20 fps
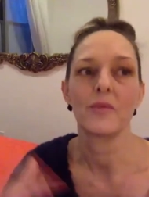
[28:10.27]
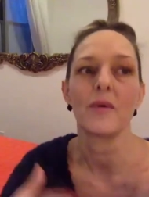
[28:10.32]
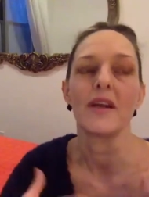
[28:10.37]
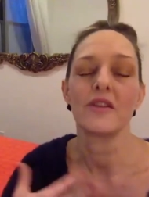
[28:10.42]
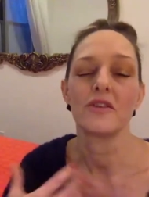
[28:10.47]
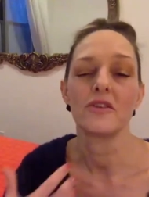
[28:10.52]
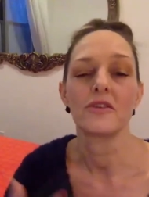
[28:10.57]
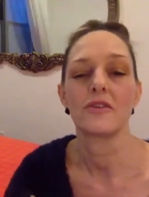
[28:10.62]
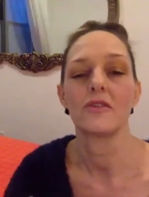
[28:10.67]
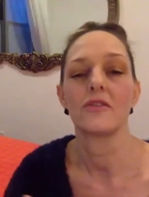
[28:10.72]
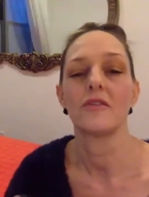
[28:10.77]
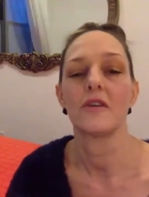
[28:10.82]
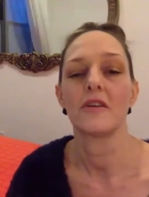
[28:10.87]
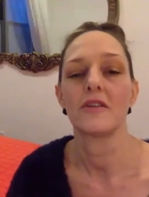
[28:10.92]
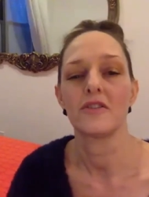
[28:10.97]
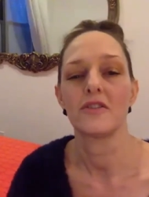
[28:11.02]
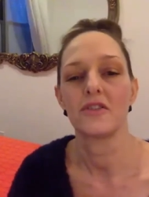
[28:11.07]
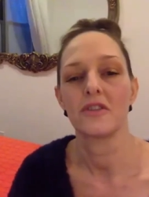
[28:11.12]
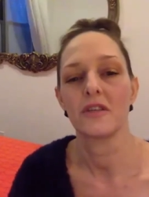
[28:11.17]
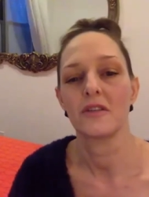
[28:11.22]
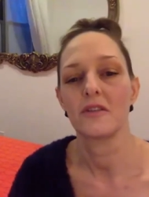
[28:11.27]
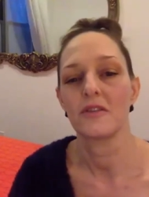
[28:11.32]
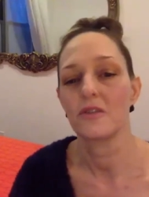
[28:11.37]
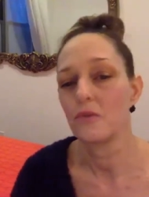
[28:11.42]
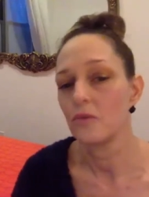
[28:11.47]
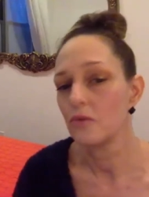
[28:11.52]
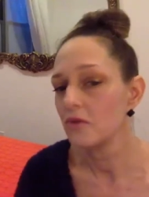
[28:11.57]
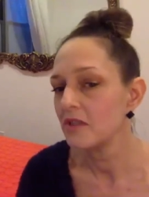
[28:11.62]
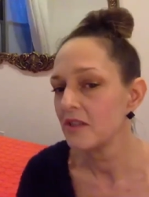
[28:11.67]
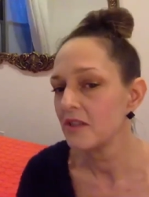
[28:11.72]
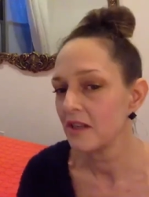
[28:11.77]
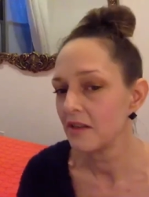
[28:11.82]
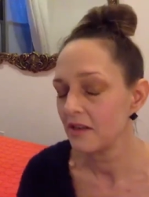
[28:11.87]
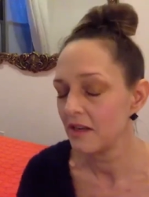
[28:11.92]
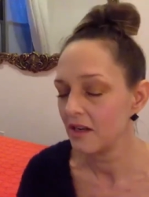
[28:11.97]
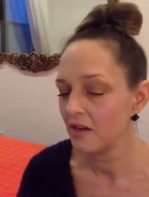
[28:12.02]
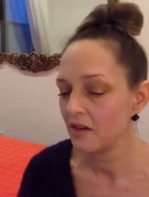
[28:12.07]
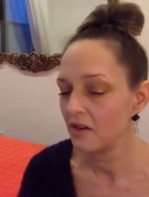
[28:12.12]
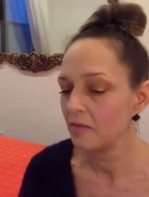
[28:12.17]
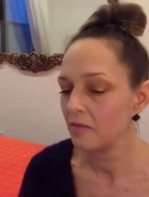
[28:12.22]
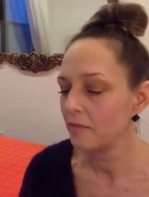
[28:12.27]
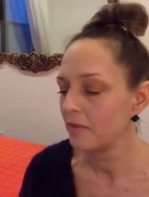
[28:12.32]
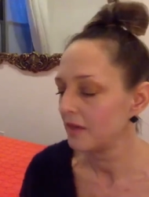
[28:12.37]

why it took so long to shut the schools down here.